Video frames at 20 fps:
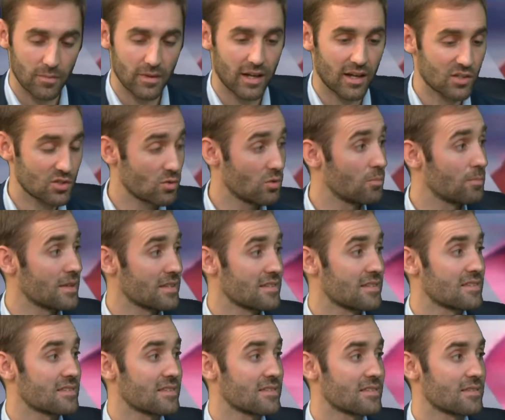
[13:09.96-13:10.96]
From the actual
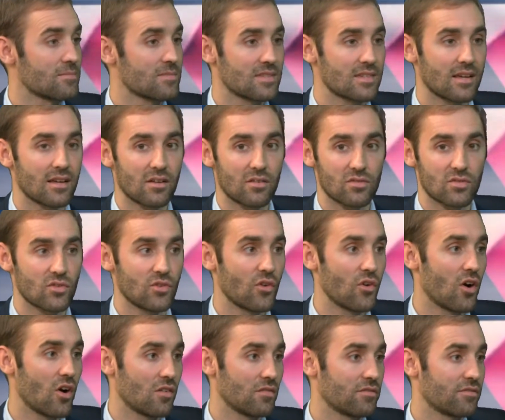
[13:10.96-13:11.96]
businesses themselves,
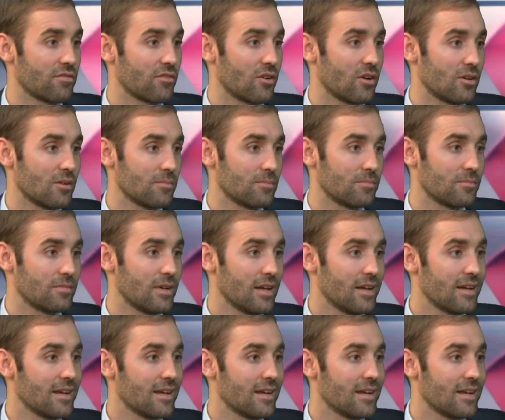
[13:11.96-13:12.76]
not from